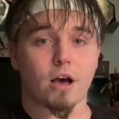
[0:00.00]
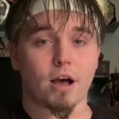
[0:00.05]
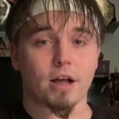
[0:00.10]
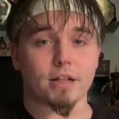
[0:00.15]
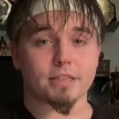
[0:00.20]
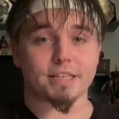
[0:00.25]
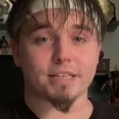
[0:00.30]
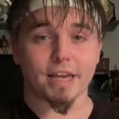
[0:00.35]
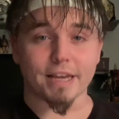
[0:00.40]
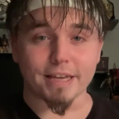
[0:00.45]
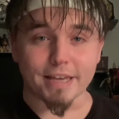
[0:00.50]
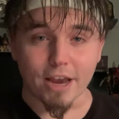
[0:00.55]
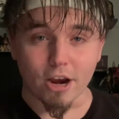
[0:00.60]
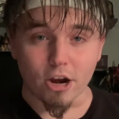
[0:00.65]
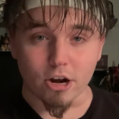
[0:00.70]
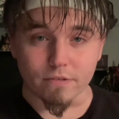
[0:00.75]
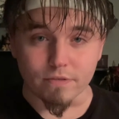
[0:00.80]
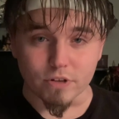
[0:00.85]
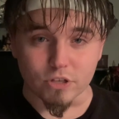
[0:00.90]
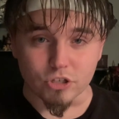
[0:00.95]
take
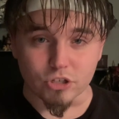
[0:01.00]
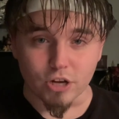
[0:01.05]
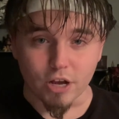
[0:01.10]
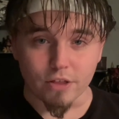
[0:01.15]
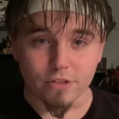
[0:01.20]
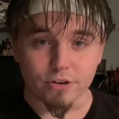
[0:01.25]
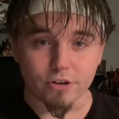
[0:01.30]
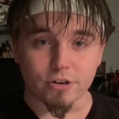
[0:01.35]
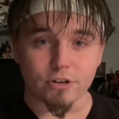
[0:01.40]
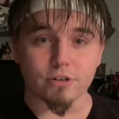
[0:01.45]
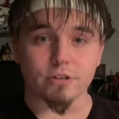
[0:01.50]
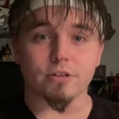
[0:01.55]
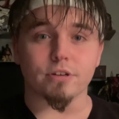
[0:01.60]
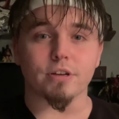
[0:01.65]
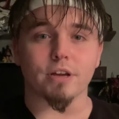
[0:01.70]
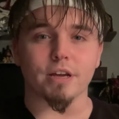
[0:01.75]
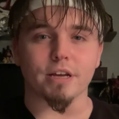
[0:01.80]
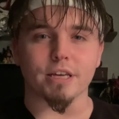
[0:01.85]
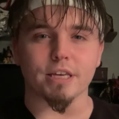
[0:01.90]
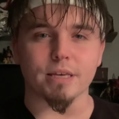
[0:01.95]
care of each other
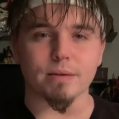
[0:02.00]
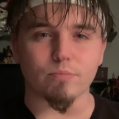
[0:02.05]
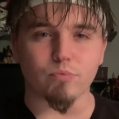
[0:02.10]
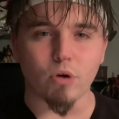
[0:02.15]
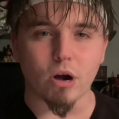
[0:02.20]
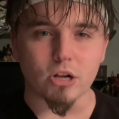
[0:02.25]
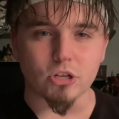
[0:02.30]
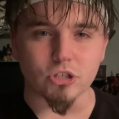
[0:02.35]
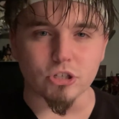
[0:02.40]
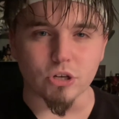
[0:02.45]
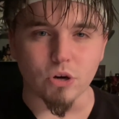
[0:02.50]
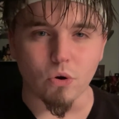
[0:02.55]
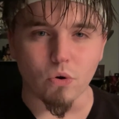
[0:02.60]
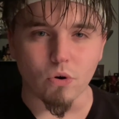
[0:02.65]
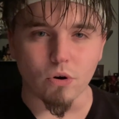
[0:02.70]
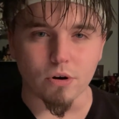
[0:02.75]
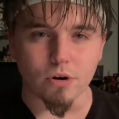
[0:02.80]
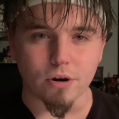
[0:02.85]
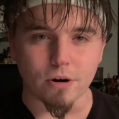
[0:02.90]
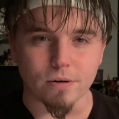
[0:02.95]
and keep watching
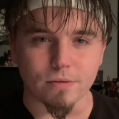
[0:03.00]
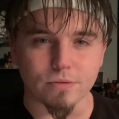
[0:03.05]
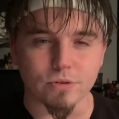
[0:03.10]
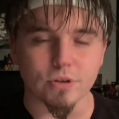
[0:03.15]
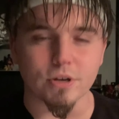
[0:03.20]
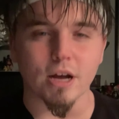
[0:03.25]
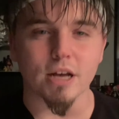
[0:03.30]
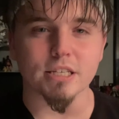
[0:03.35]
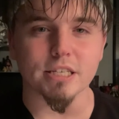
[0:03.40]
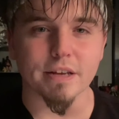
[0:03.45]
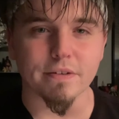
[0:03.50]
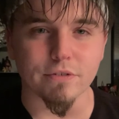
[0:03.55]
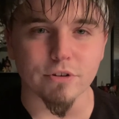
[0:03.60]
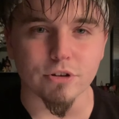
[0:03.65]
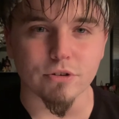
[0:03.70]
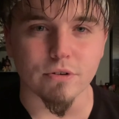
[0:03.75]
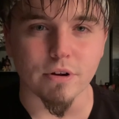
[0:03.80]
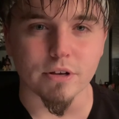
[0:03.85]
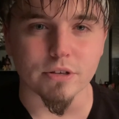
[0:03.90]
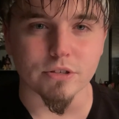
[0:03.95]
horror. You guys have a
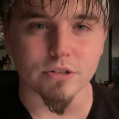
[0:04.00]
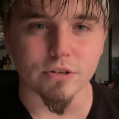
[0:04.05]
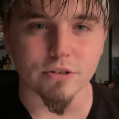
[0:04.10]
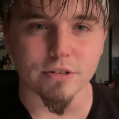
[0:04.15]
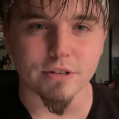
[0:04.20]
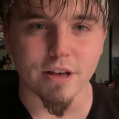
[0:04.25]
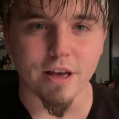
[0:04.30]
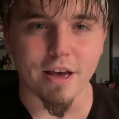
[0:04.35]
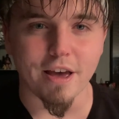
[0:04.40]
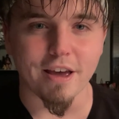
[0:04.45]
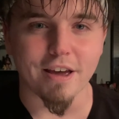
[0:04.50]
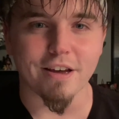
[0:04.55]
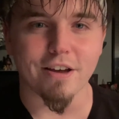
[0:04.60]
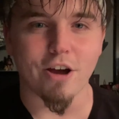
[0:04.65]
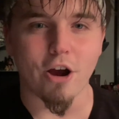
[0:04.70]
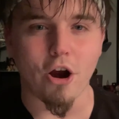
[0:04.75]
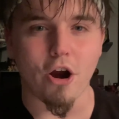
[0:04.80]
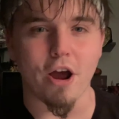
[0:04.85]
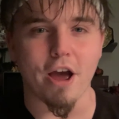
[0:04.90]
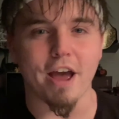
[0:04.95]
good rest of your day.
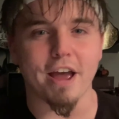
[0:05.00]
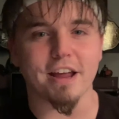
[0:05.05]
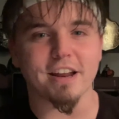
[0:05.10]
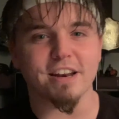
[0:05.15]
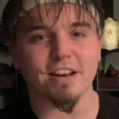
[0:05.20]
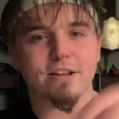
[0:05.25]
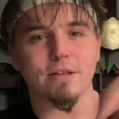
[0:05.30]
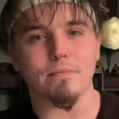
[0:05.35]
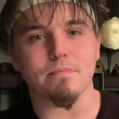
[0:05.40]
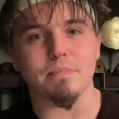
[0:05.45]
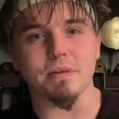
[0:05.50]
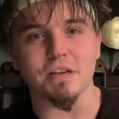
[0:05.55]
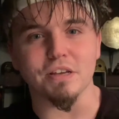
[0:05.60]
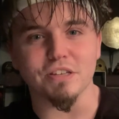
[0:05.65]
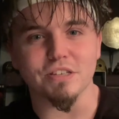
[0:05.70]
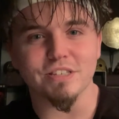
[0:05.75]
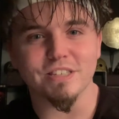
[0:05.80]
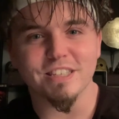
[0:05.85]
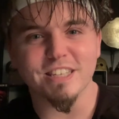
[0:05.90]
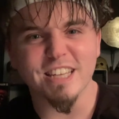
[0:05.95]
All right.
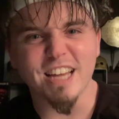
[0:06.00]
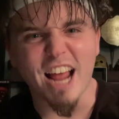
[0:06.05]
Peace.